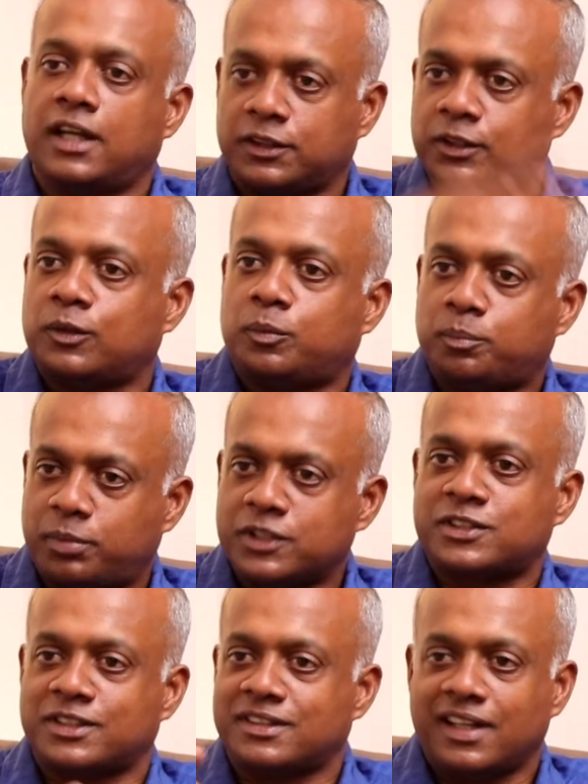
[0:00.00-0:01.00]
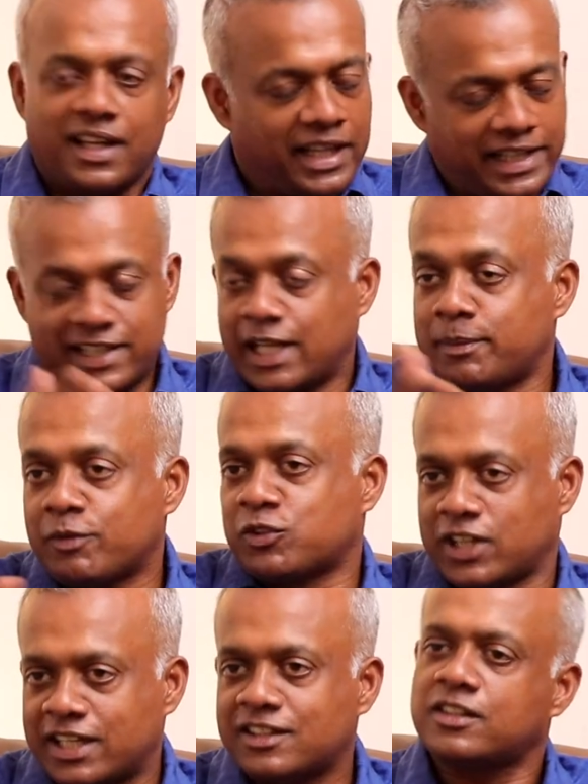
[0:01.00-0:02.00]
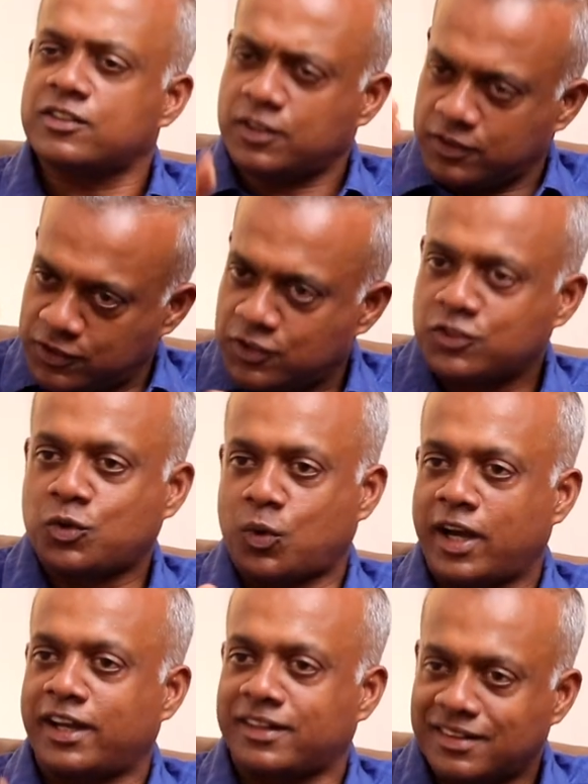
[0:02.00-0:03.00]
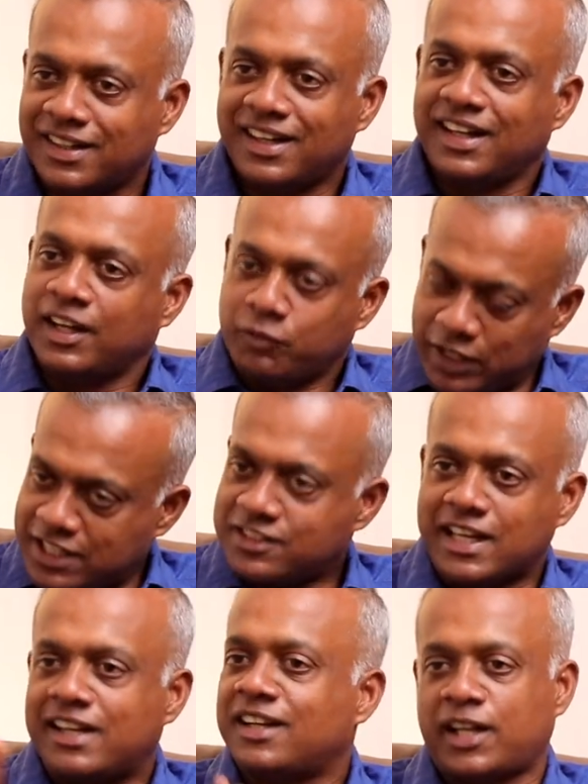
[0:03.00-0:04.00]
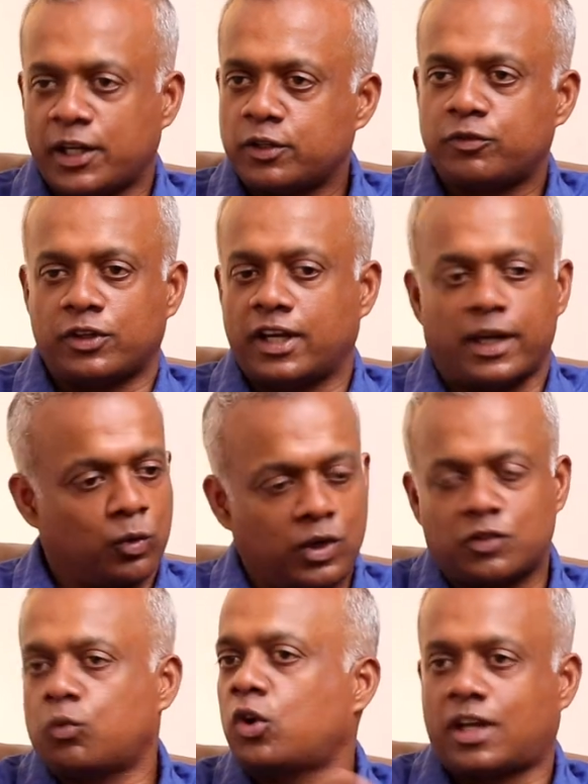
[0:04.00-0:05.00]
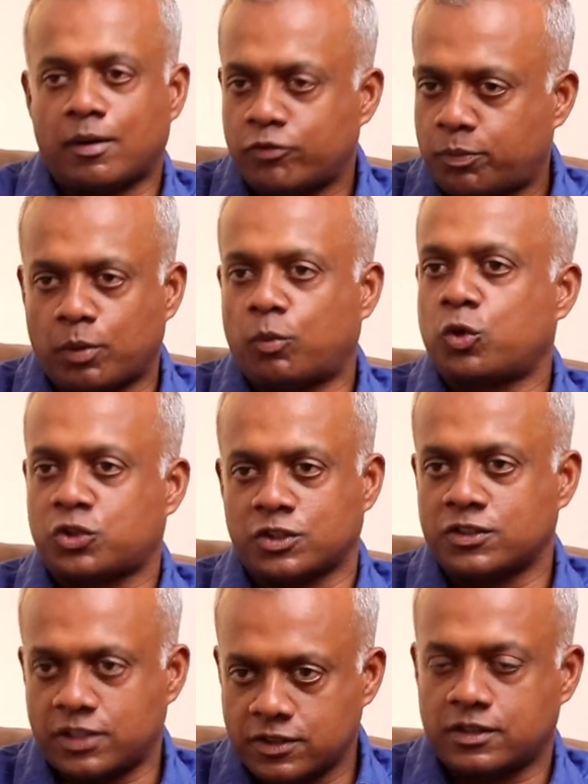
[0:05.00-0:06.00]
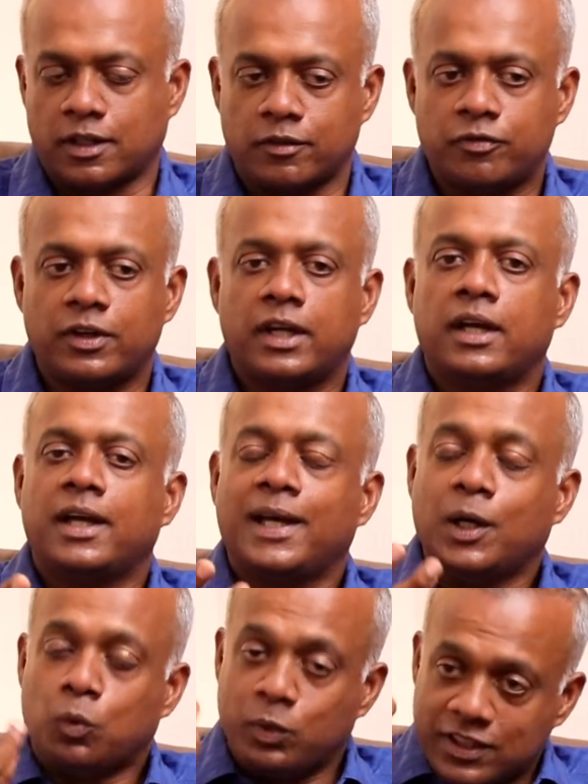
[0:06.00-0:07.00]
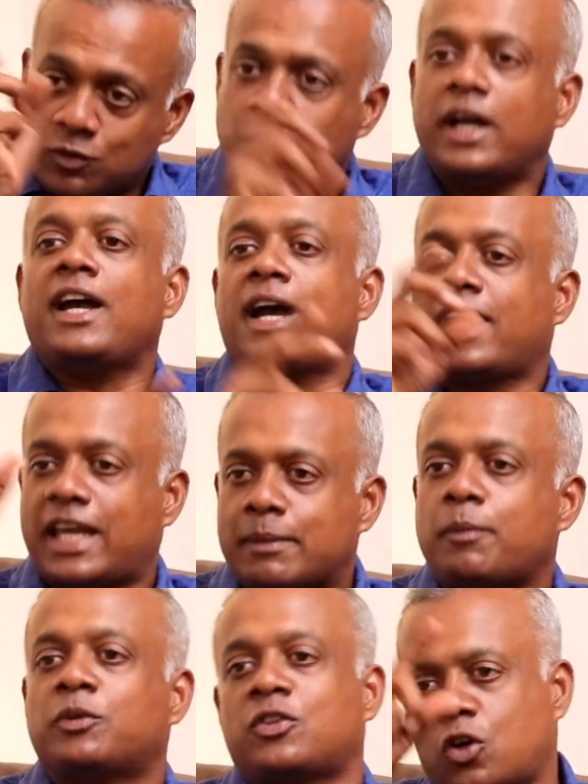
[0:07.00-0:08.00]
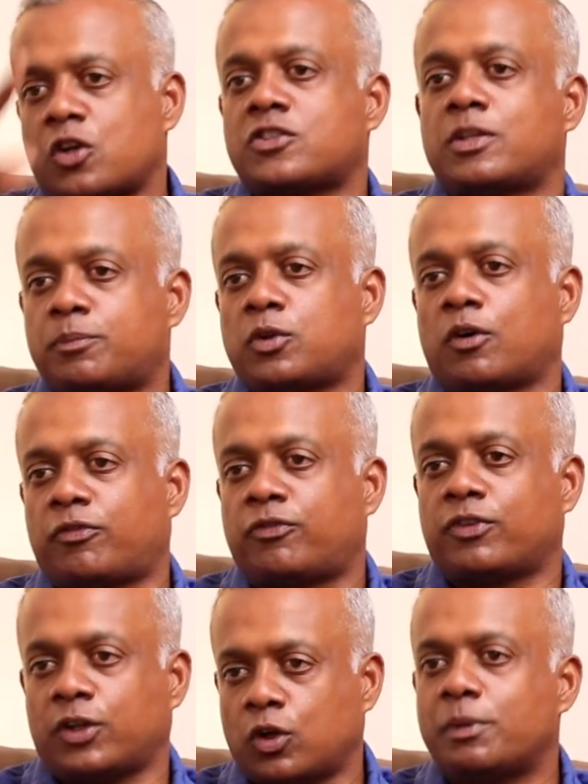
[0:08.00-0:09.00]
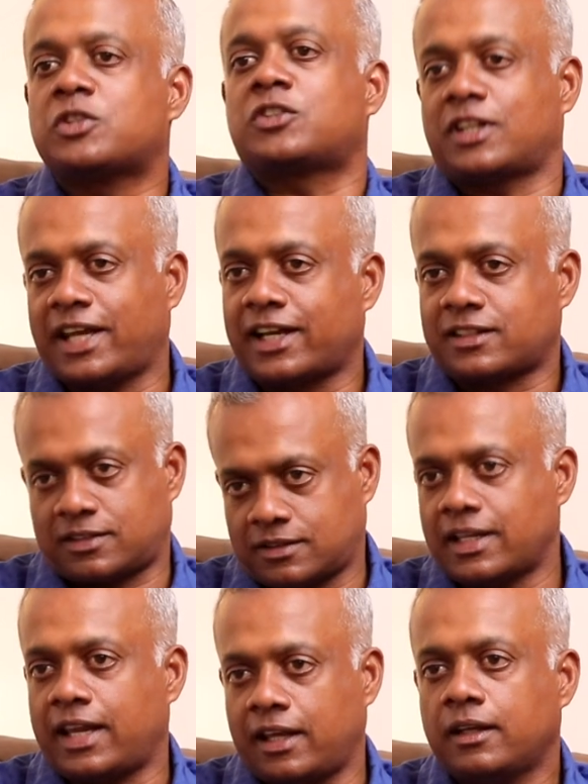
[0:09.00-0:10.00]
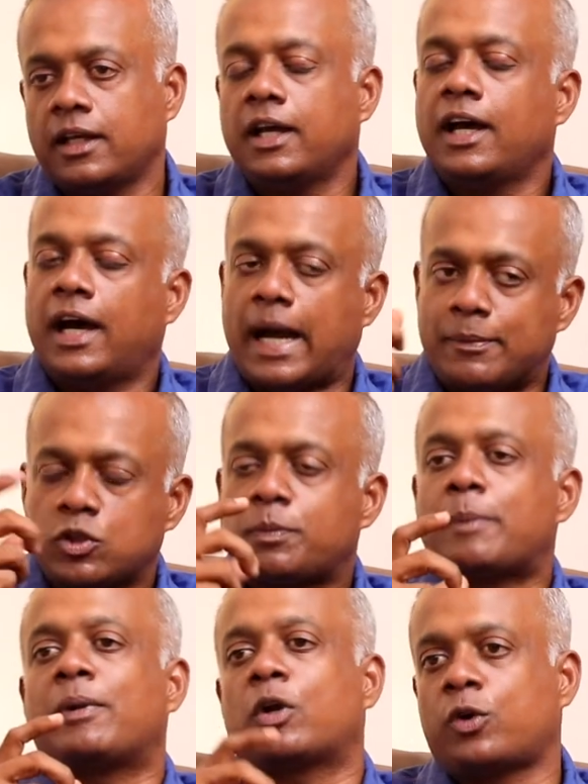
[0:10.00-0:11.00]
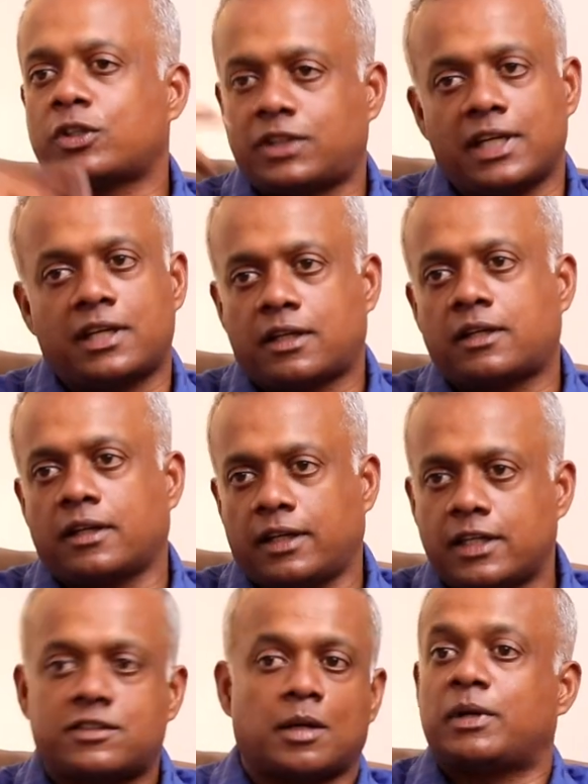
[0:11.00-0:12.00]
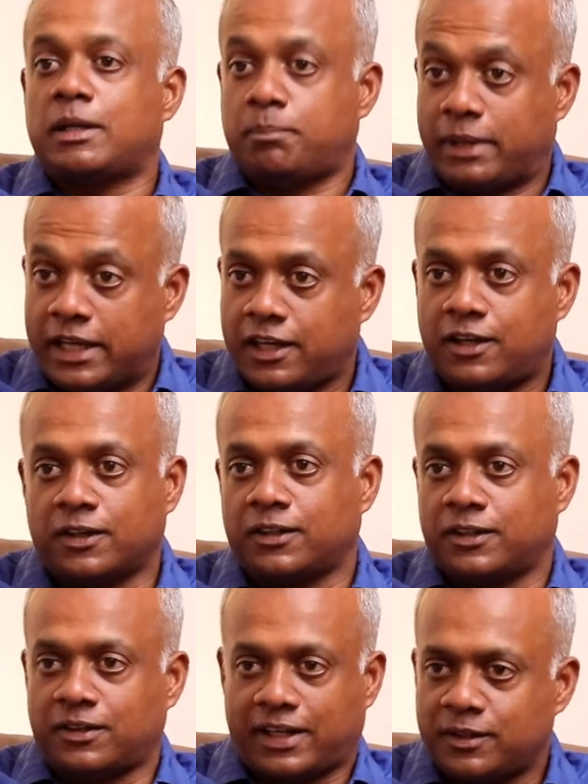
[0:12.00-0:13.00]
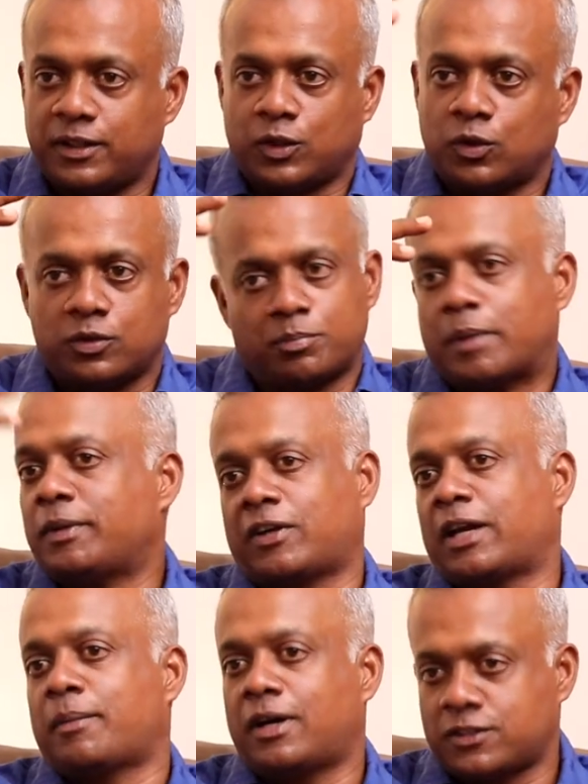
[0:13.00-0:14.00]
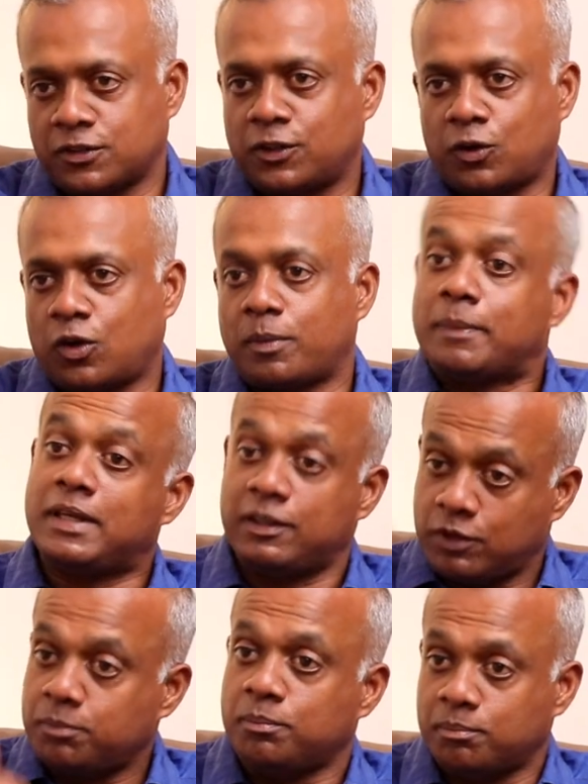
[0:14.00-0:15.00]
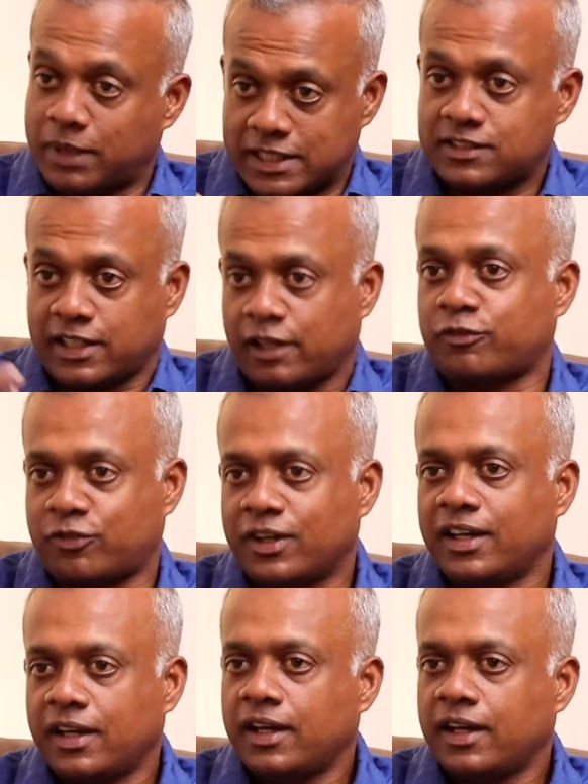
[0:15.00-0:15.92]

The other person, he'll kill me for saying this, is quiet, very zen kind of a guy who doesn't want to come for promotions and stuff. Which is why I came up with this concept of, you know, Mr. X saying, I'm sure people are going to think it's somebody bigger and, you know, maybe Rahmansar or maybe even myself.